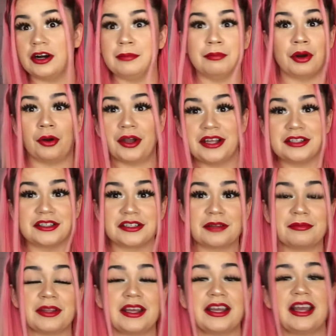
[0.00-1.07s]
employees or
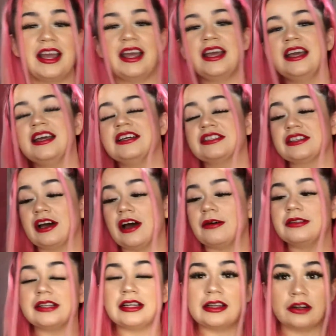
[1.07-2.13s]
something. So I
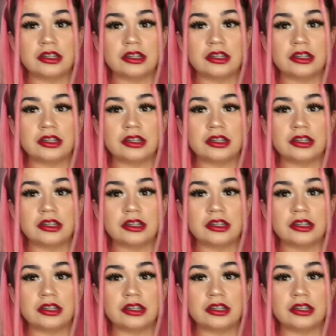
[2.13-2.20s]
was a little